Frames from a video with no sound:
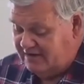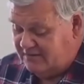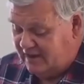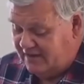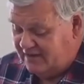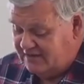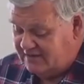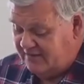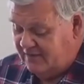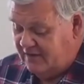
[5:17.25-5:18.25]
brothers
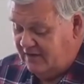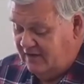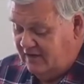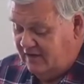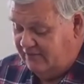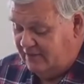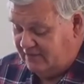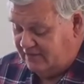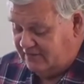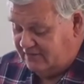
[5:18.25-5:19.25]
of what
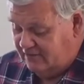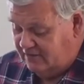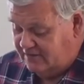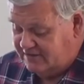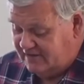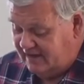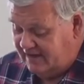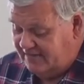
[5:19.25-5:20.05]
the Lord said.